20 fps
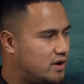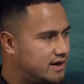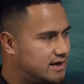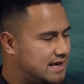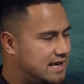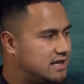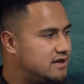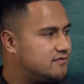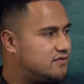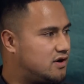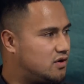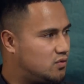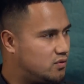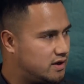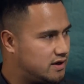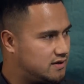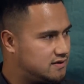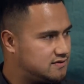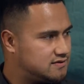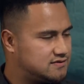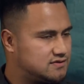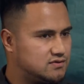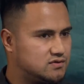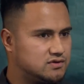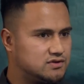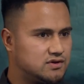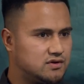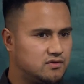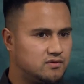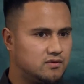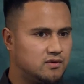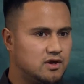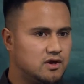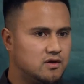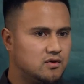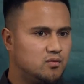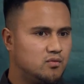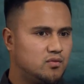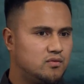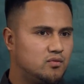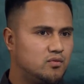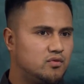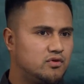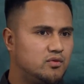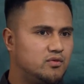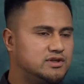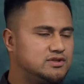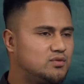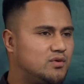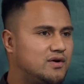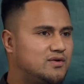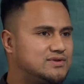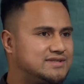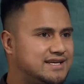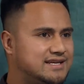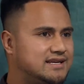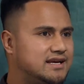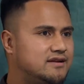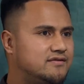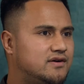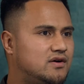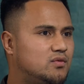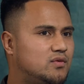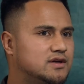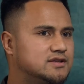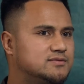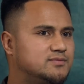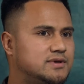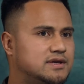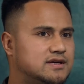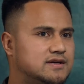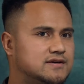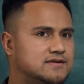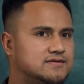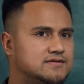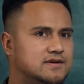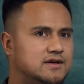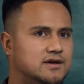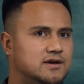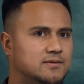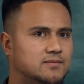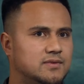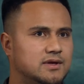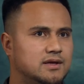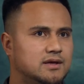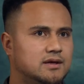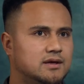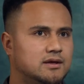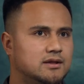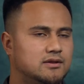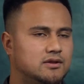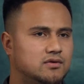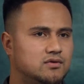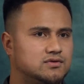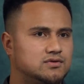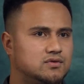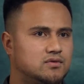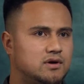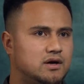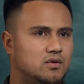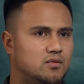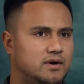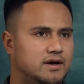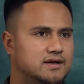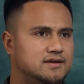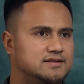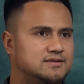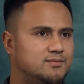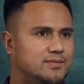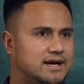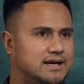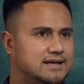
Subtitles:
Native Hawaiians. So the reason why we say Native Hawaiians is because those who are Hawaiians